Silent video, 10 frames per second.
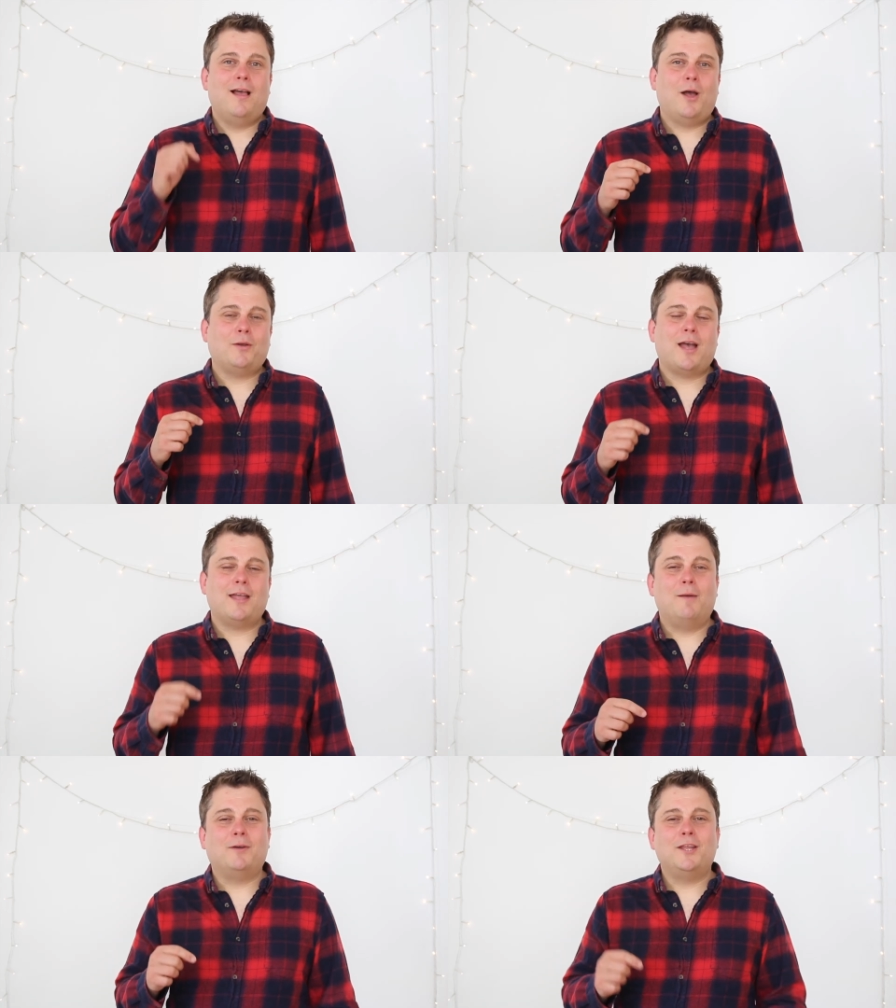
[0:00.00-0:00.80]

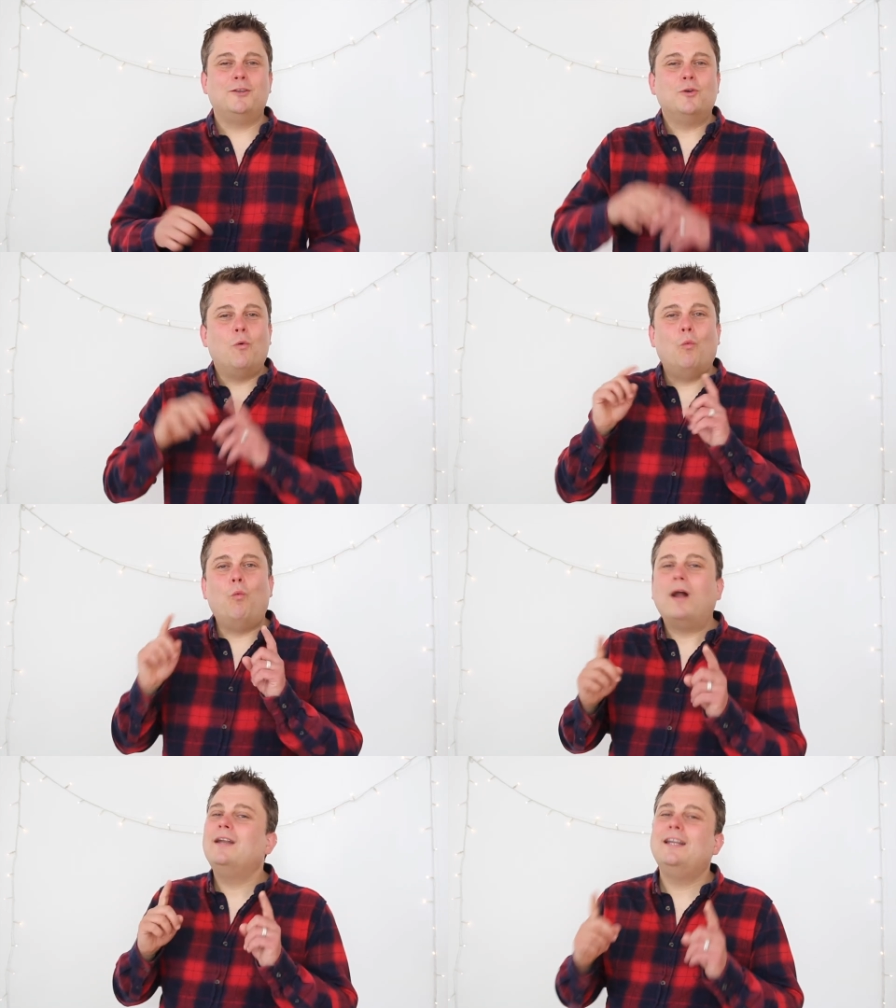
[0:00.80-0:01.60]
Okay, I'm going to use
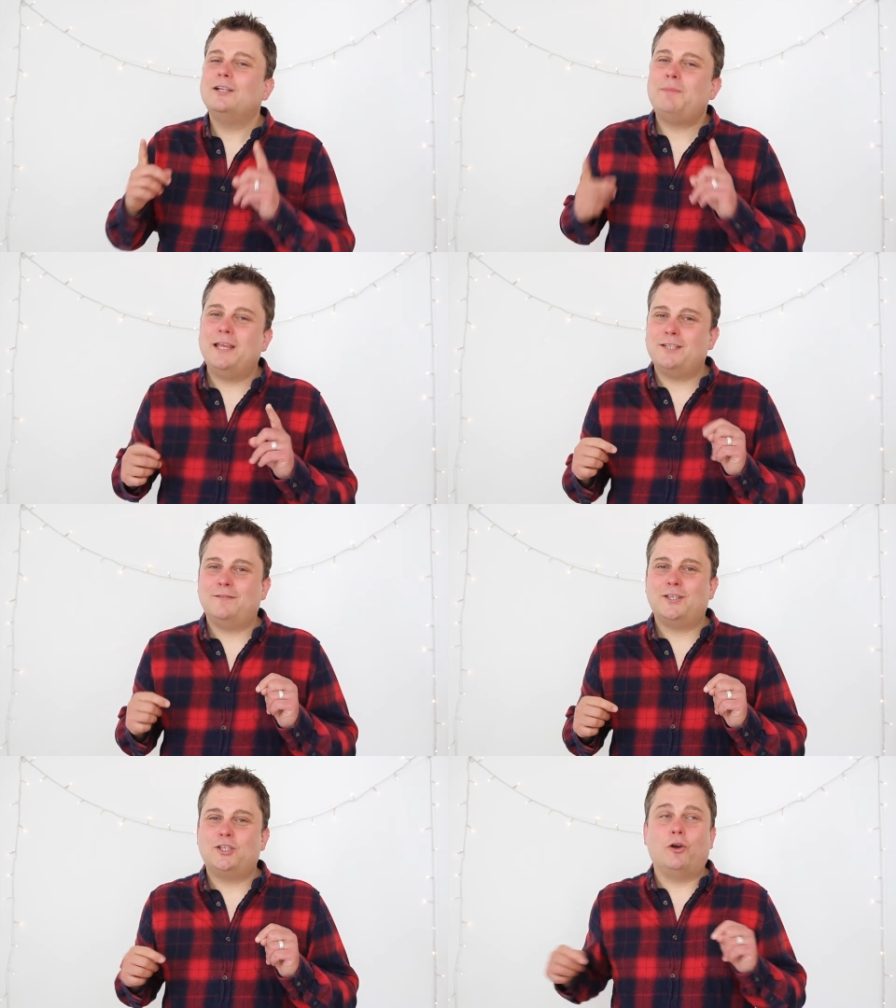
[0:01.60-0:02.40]
one little piece of
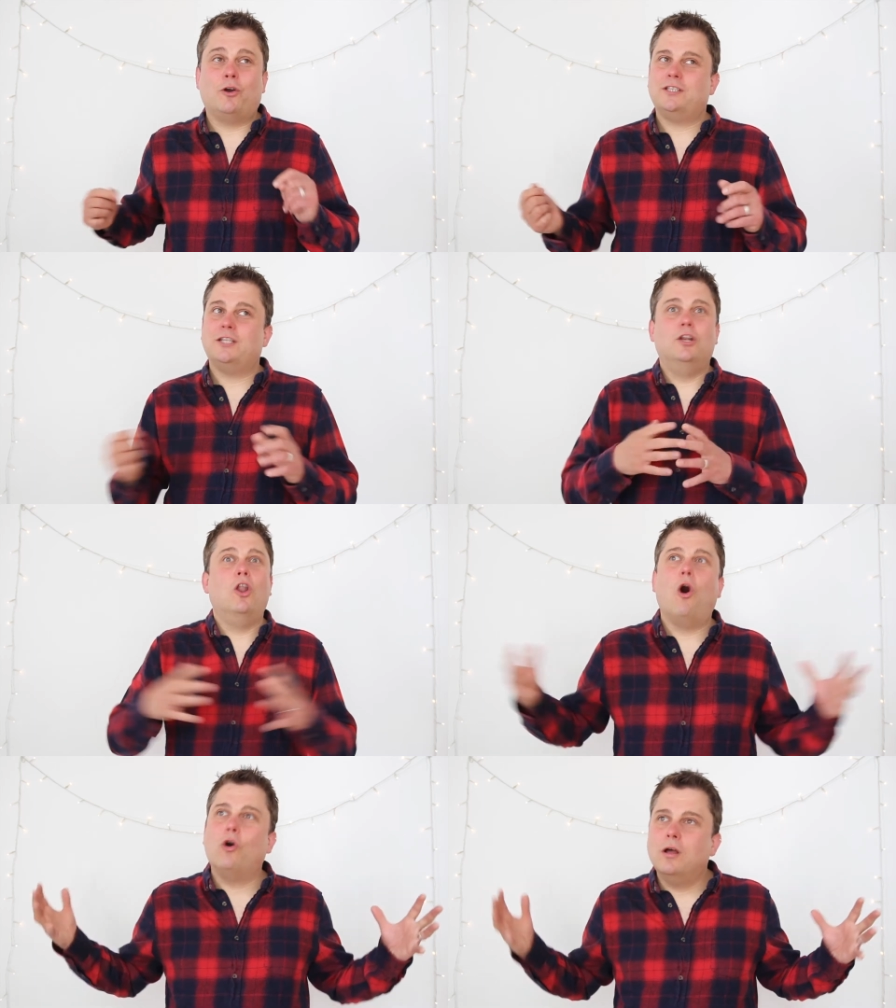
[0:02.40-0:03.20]
this song because it's
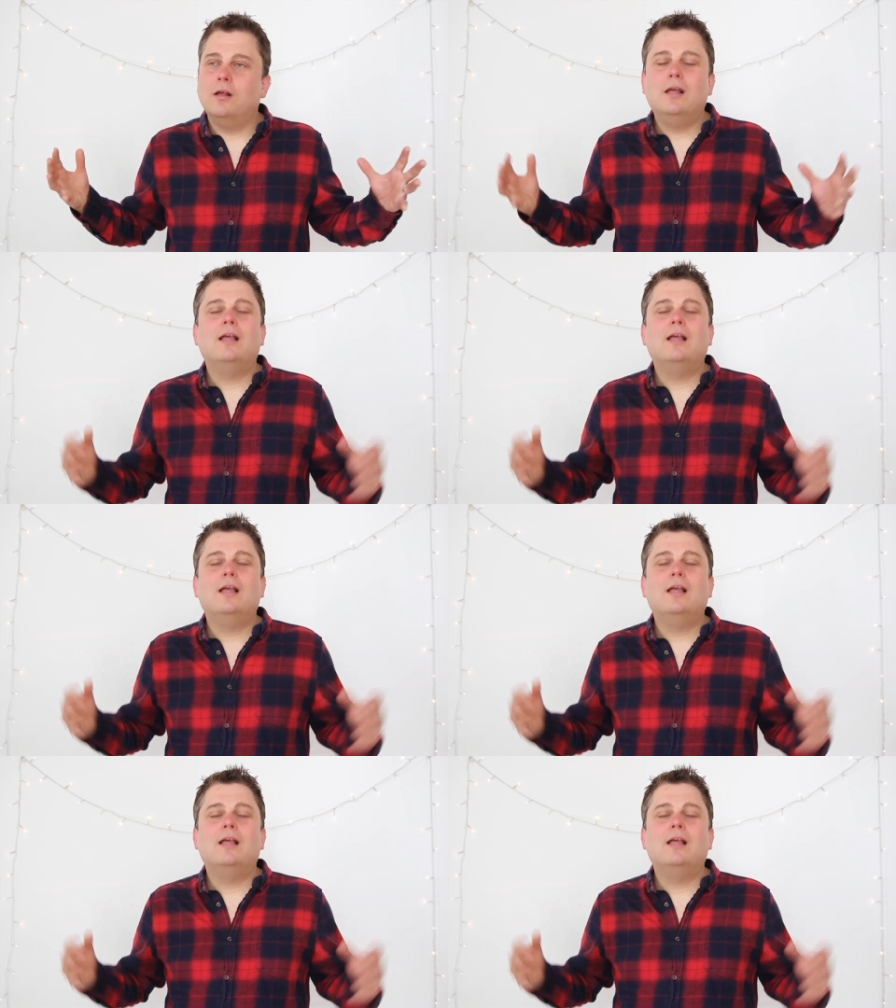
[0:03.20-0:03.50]
long